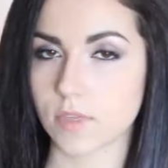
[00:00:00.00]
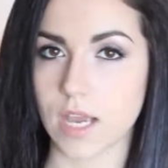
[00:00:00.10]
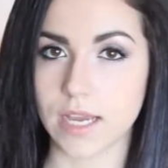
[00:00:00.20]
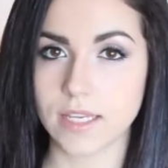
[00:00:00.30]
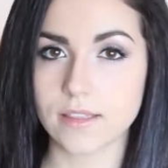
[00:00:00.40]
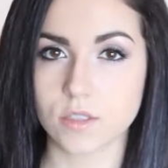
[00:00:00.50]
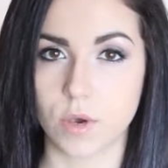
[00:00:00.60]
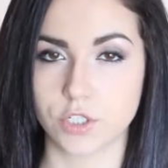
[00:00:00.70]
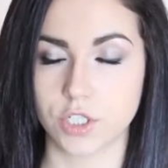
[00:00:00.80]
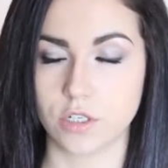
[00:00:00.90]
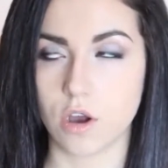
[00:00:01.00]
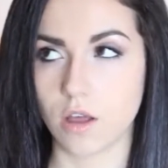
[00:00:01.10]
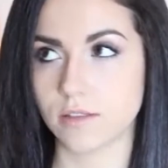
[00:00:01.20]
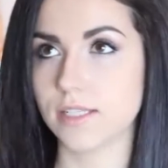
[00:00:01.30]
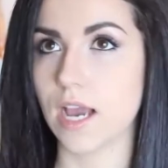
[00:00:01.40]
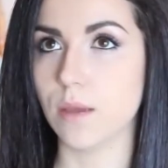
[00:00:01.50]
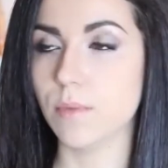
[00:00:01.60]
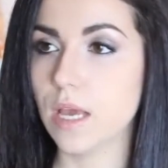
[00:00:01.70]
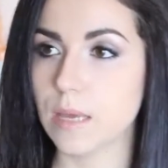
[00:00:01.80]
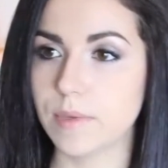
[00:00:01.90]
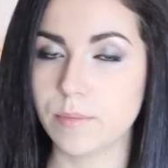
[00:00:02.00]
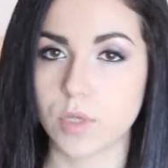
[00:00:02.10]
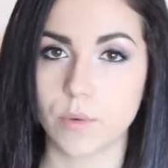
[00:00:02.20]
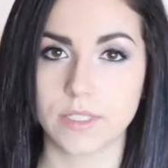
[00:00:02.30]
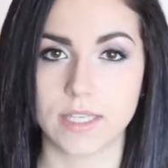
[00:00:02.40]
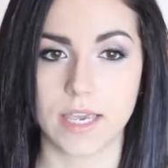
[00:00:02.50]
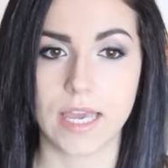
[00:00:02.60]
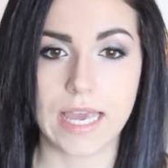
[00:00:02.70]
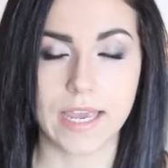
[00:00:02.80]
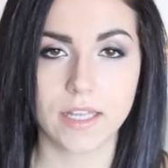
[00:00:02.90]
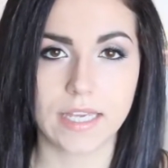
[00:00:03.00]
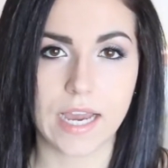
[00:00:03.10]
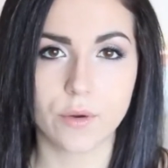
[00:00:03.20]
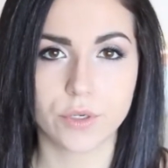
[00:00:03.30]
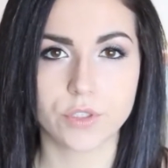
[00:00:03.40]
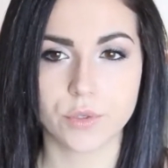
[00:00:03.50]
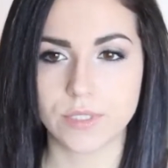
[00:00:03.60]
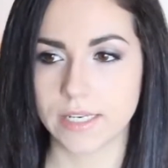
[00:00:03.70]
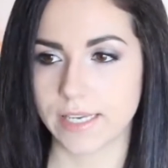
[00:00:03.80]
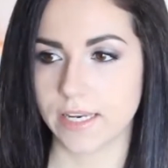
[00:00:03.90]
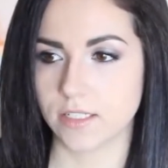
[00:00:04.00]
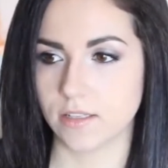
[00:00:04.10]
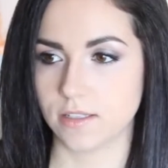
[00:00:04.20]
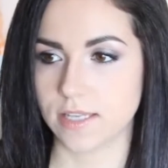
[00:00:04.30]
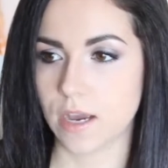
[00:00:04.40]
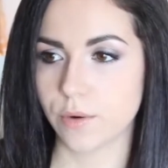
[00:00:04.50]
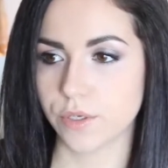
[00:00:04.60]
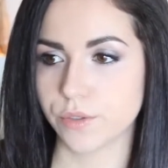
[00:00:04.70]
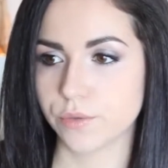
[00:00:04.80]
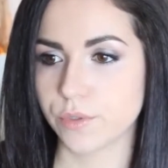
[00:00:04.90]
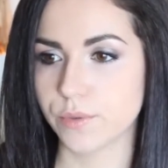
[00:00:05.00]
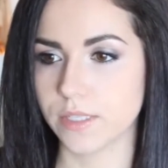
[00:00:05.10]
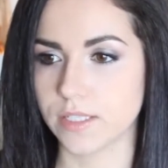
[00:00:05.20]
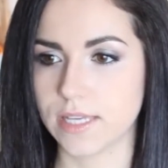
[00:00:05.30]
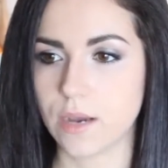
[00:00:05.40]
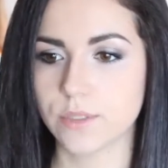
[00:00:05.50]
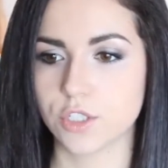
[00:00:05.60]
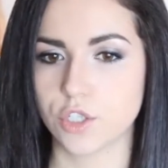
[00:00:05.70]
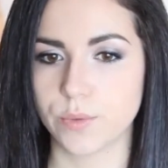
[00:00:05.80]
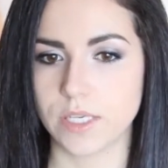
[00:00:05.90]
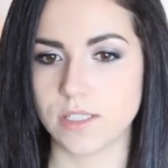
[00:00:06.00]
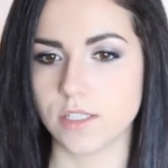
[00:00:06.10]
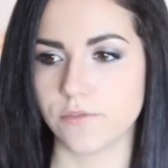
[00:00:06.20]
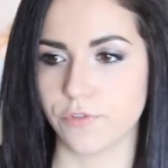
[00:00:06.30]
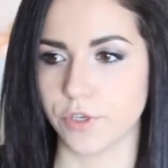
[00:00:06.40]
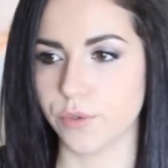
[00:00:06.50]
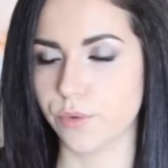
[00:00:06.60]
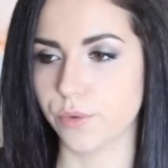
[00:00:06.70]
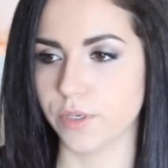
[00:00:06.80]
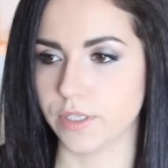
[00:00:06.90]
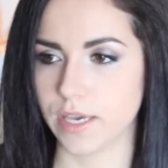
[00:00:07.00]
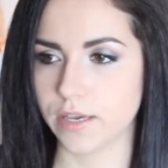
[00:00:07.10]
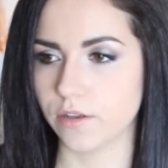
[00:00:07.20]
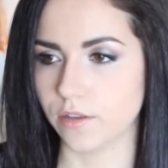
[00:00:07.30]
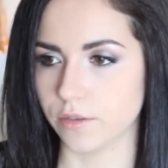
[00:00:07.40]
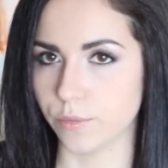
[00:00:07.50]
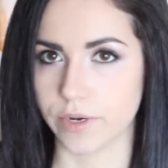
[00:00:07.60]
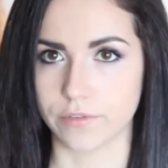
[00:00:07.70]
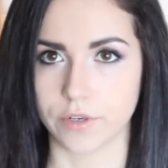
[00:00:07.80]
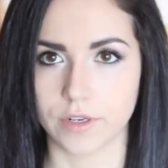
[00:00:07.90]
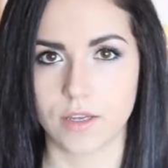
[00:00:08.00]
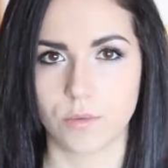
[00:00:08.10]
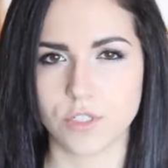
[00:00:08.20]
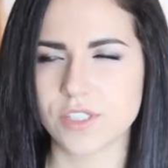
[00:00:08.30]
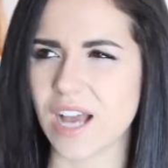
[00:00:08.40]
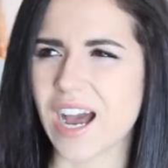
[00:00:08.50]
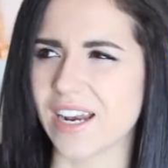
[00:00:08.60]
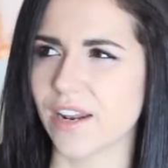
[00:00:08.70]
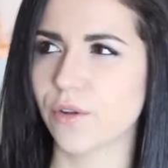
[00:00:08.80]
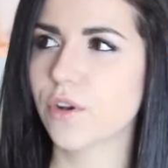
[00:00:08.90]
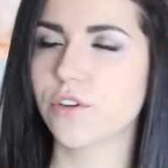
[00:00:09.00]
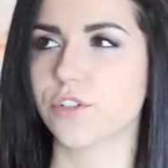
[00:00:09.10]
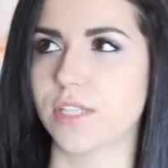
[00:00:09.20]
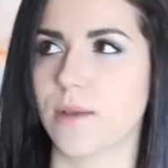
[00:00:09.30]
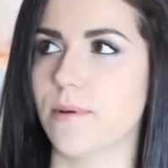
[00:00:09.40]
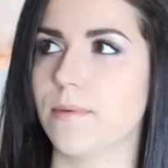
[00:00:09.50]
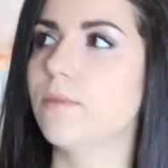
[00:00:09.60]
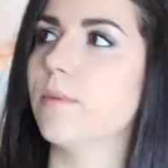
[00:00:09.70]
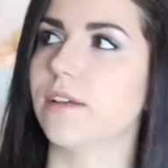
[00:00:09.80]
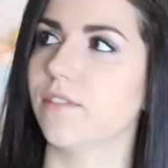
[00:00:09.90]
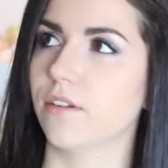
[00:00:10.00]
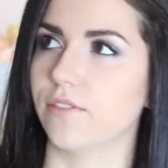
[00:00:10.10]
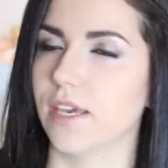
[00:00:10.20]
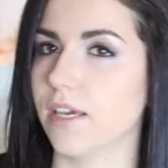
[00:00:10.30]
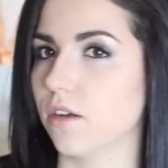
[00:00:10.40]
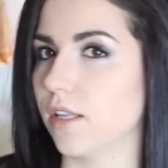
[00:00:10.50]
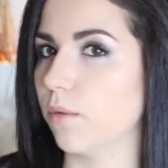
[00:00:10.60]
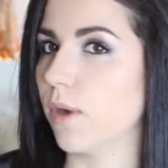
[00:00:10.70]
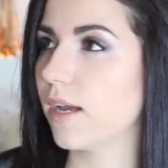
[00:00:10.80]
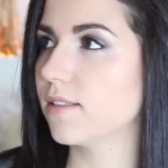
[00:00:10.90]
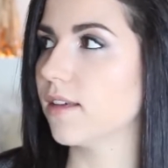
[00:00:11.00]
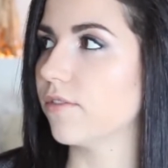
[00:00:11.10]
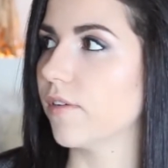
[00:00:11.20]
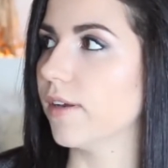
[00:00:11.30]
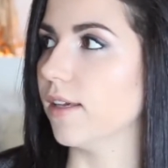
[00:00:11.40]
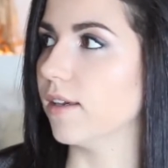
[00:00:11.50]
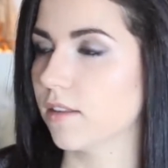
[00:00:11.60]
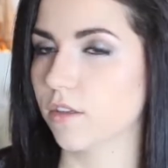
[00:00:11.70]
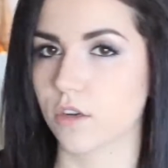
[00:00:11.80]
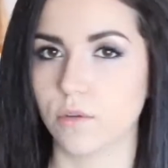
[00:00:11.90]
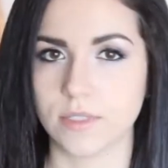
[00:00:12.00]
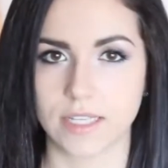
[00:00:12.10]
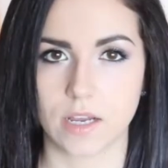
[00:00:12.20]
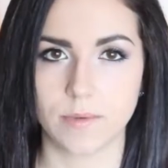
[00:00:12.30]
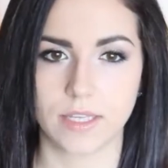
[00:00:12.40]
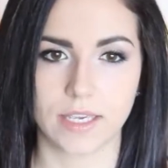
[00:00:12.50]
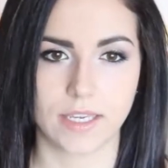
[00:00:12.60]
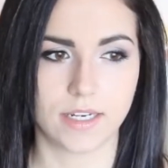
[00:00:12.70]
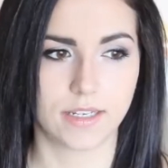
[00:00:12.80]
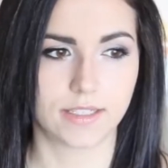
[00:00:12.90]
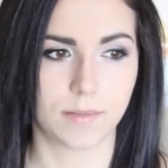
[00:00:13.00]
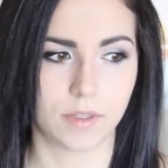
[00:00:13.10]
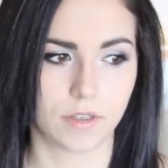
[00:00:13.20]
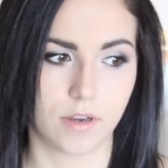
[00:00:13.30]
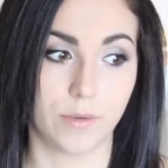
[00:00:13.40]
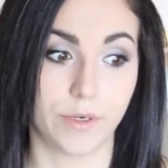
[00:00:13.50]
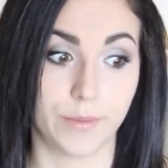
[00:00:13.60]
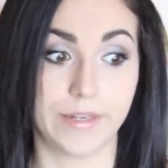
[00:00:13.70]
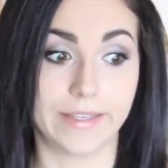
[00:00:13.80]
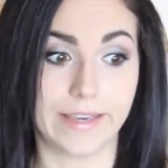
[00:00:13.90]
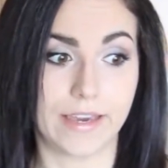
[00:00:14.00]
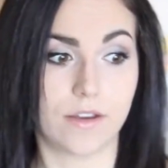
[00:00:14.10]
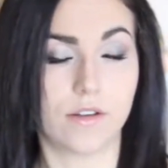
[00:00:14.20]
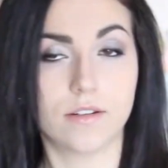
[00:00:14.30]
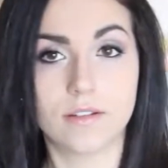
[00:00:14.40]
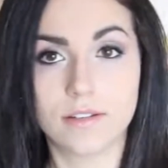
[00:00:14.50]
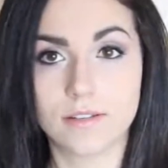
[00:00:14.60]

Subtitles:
I get this question all the time. People always say, Haley, how are you so dedicated to this? How are you doing this? How is it so easy for you and kale and whatever? Which is odd. I don't understand why people make fun of kale. Like, why is that funny? They're always like, I'll be like eating something like, oh, are you eating kale?